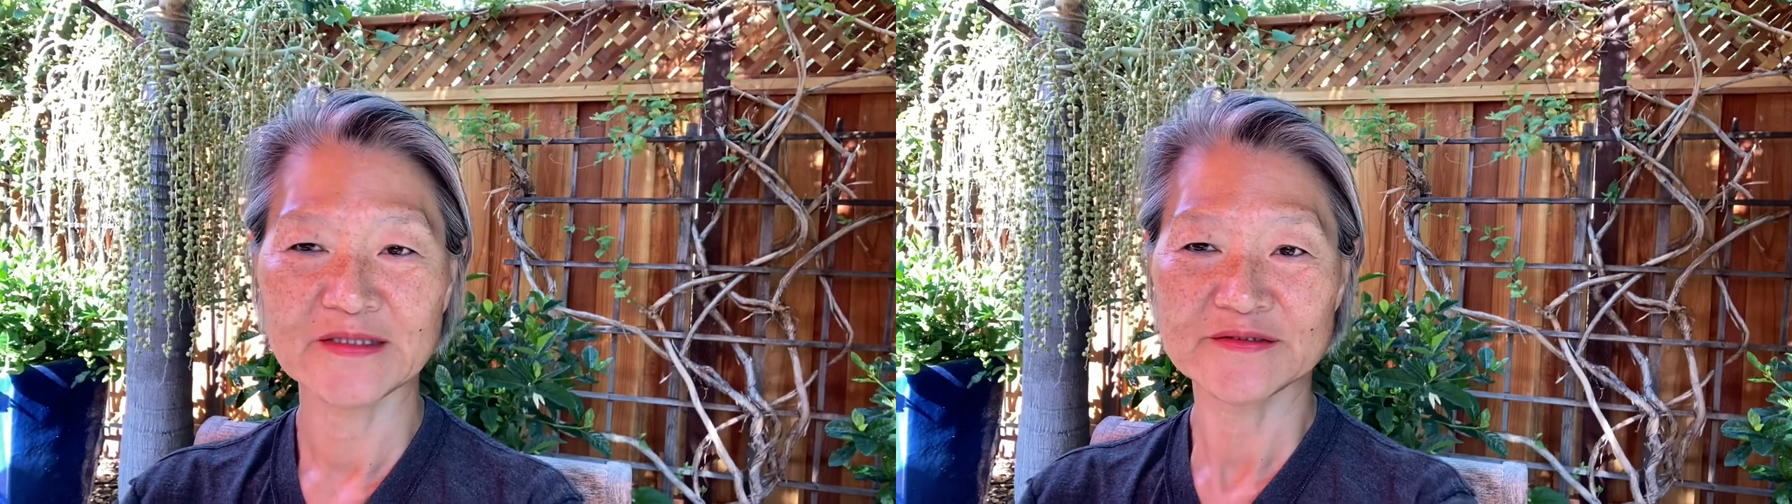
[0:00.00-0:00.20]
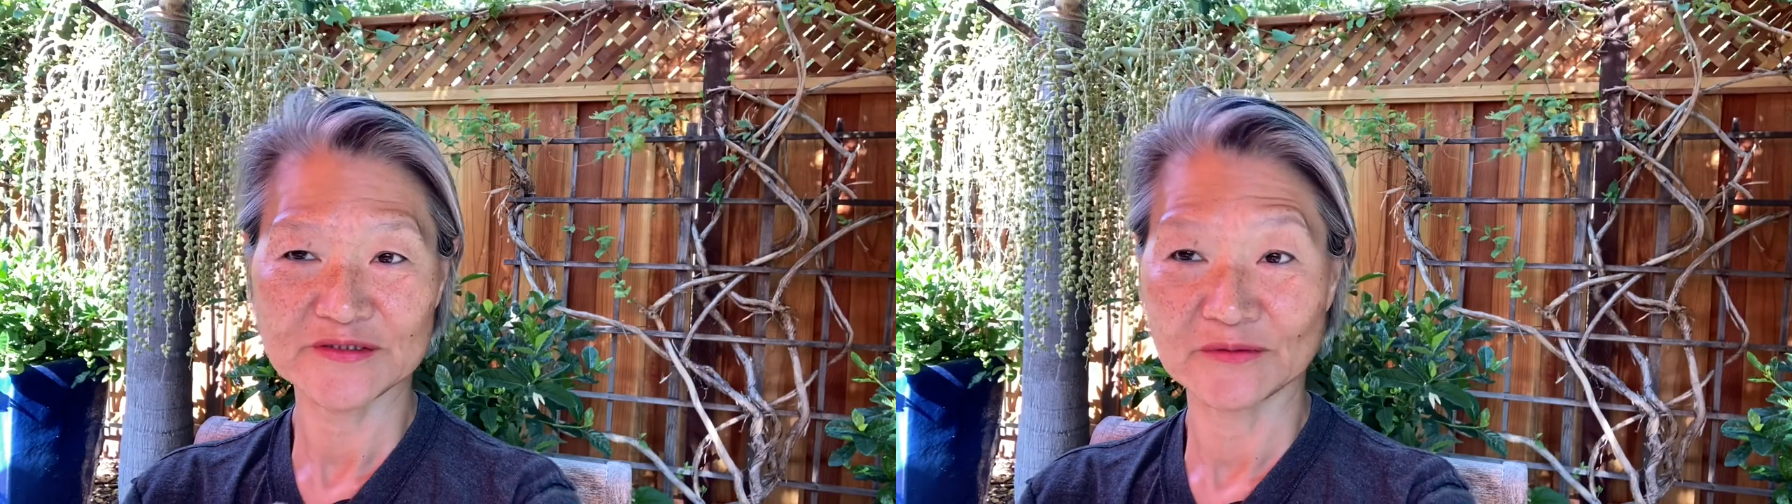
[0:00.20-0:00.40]

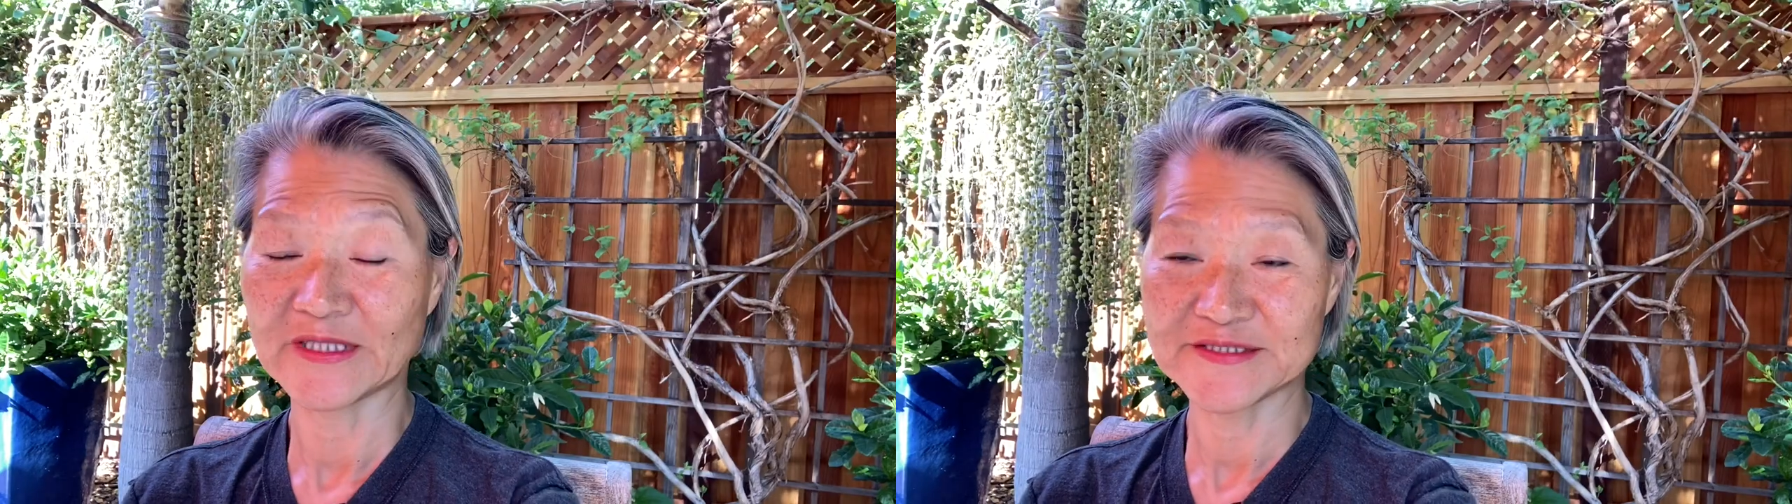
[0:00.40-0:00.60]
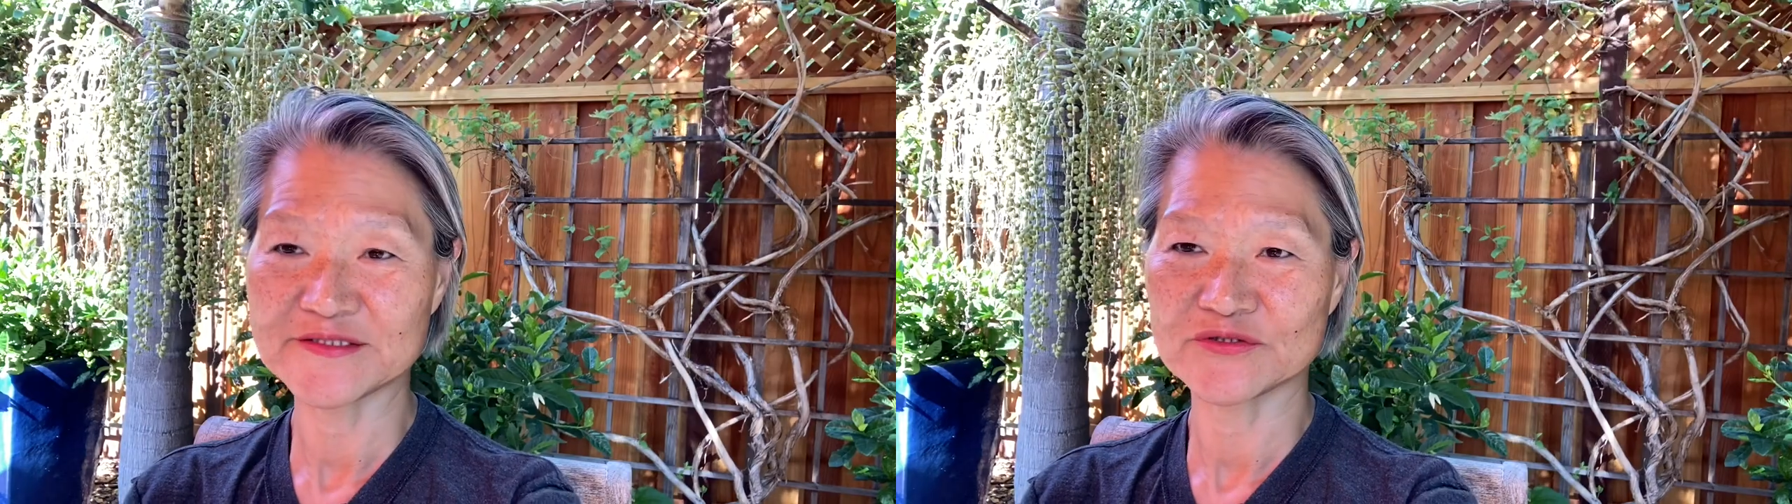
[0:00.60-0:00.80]
so
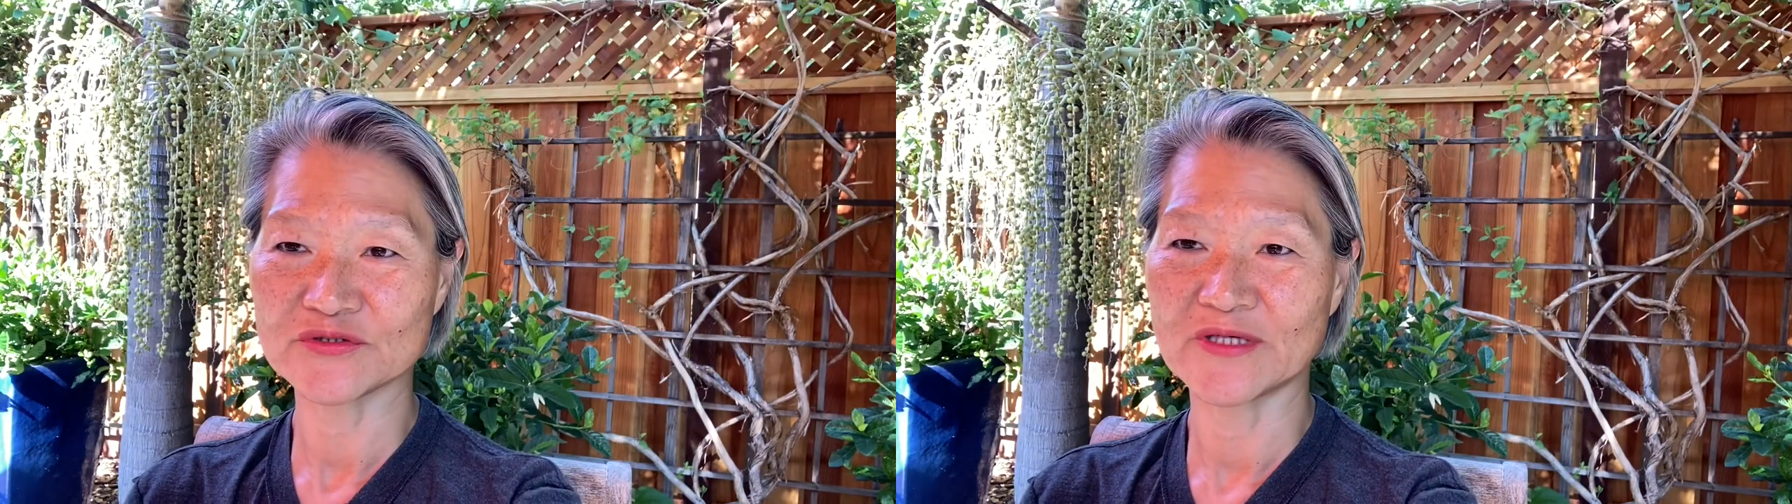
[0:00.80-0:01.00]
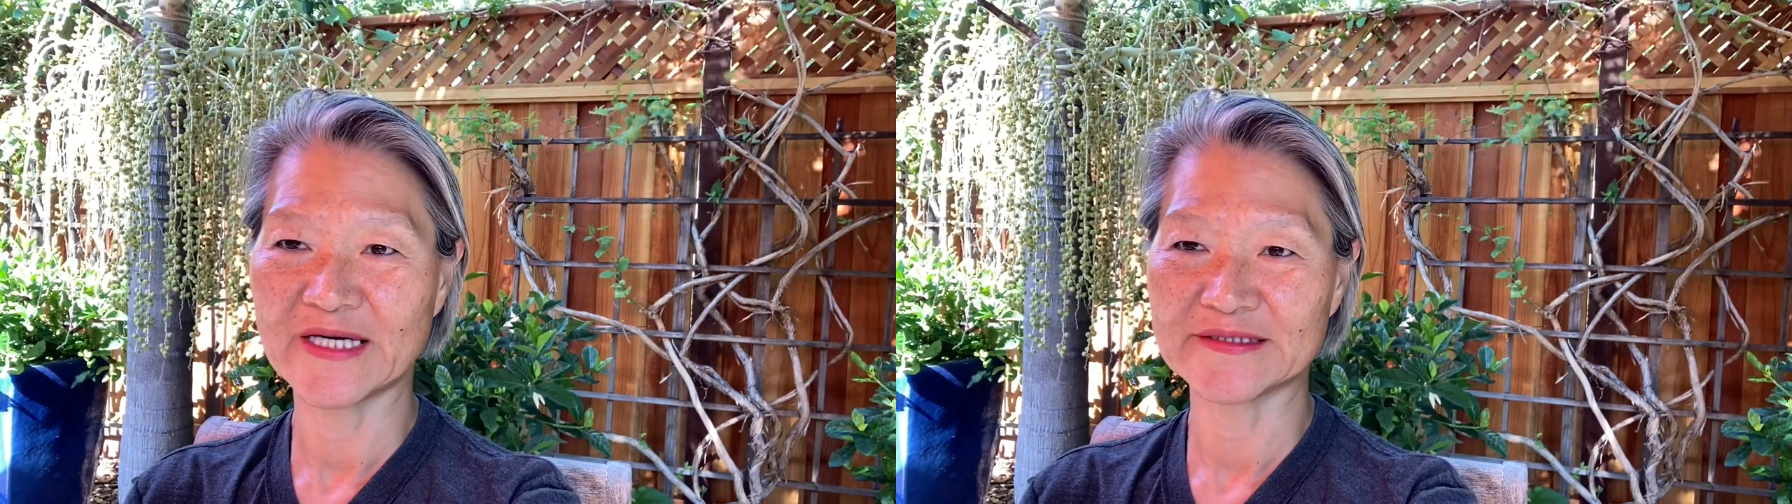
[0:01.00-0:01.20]
let's
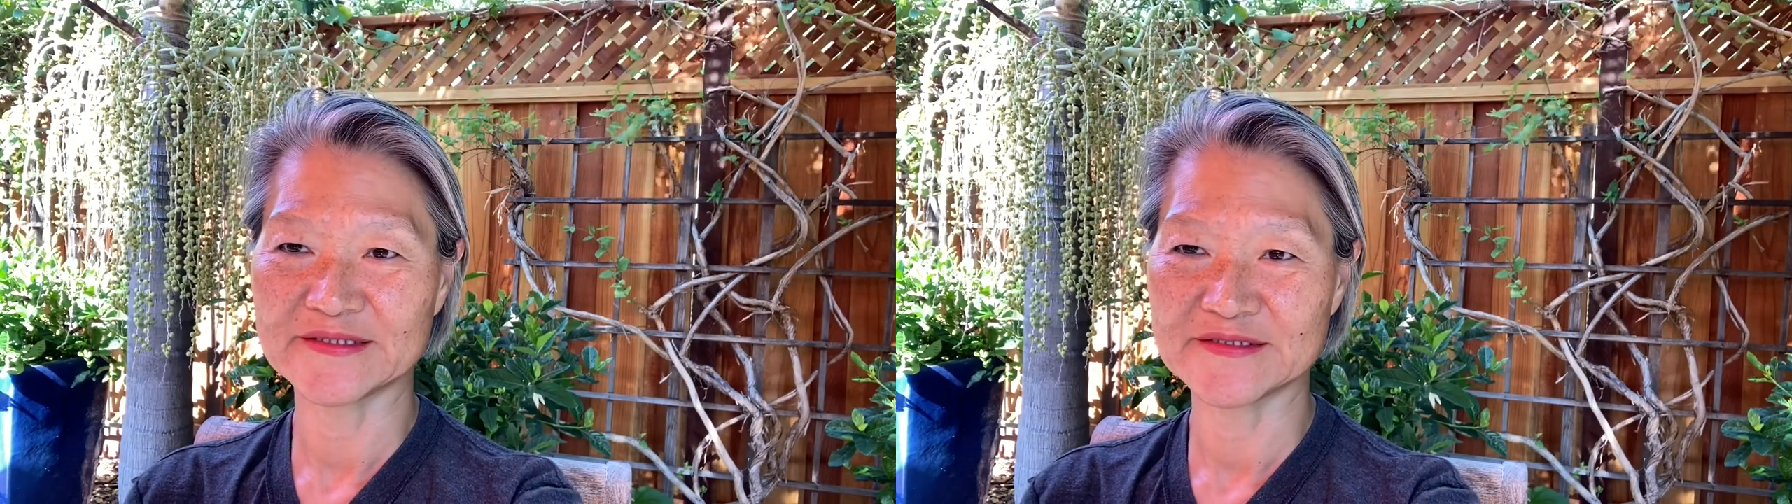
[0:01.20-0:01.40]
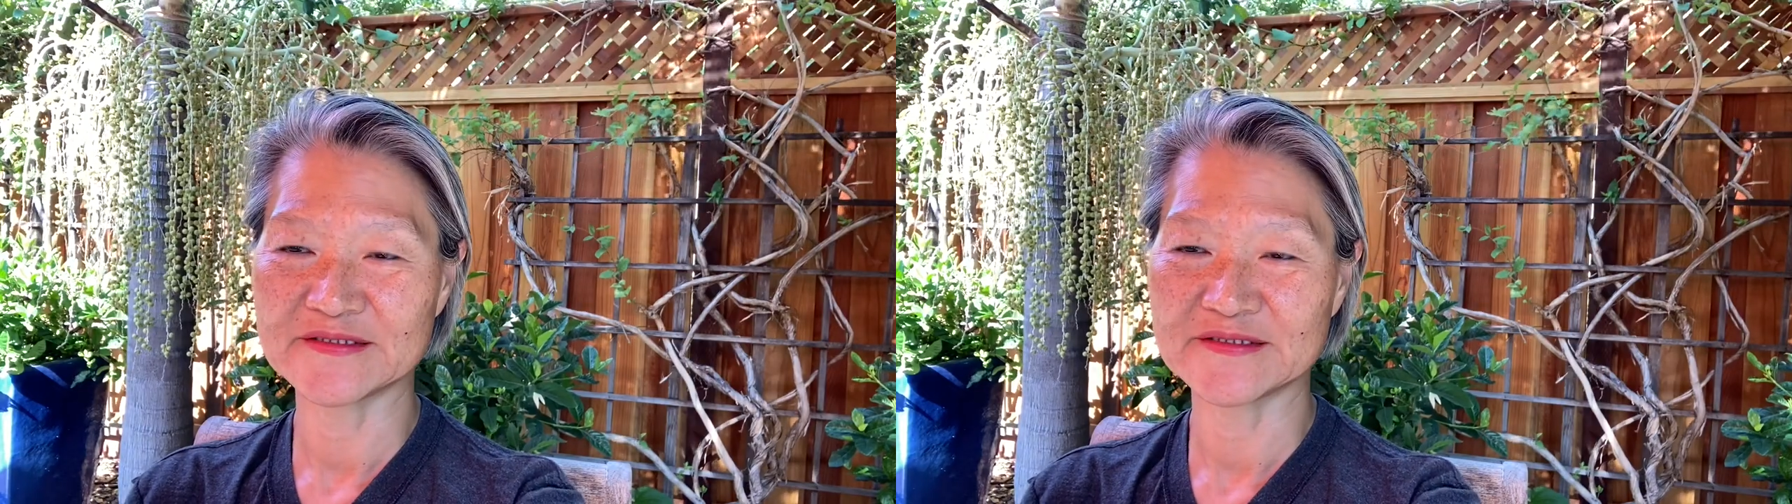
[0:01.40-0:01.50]
try this